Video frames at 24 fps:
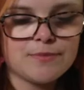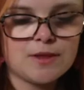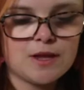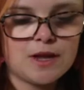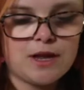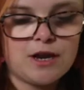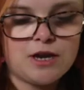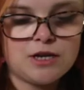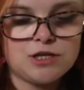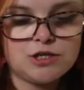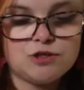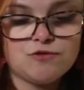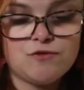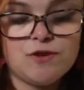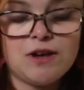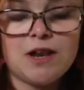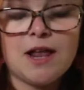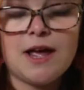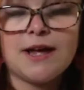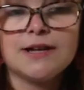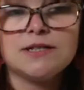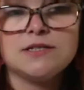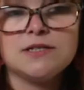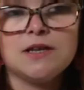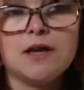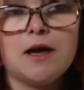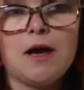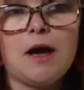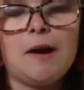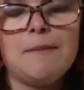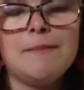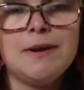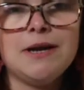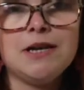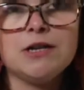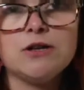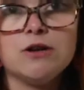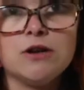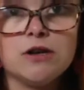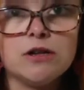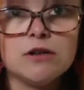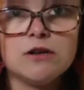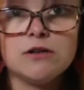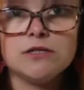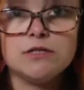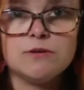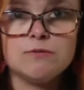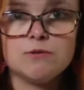I just really liked it. I mainly got it
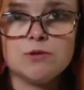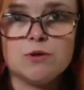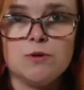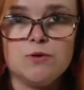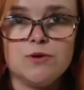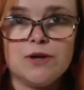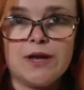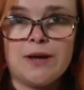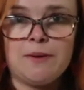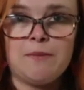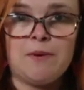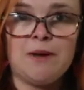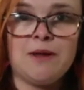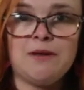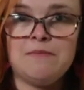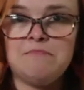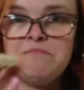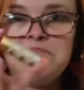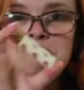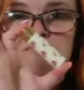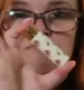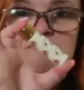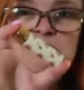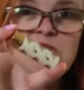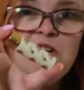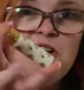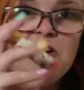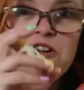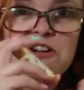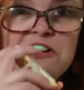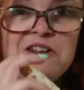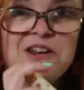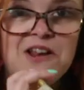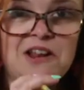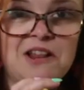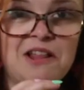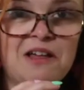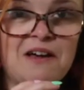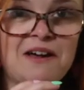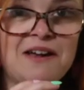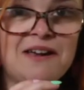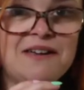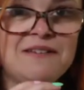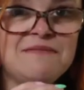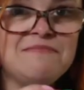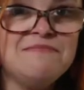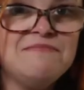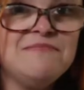because it was called Amy, not gonna
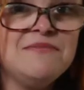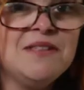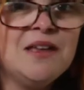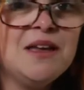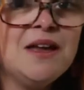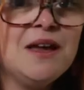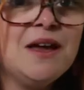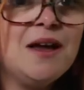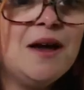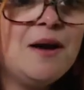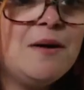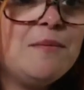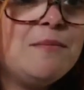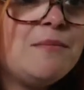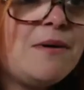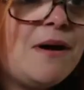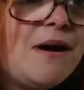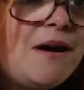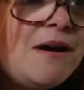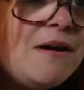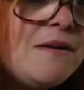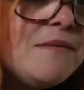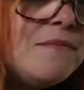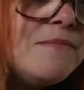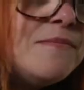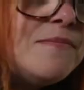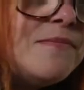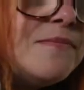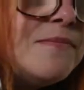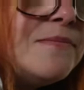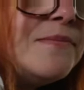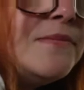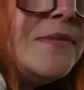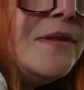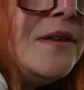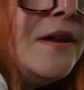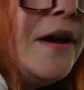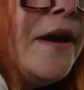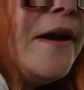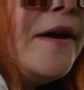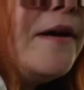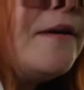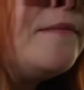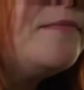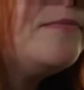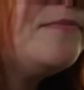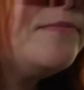lie. But yeah,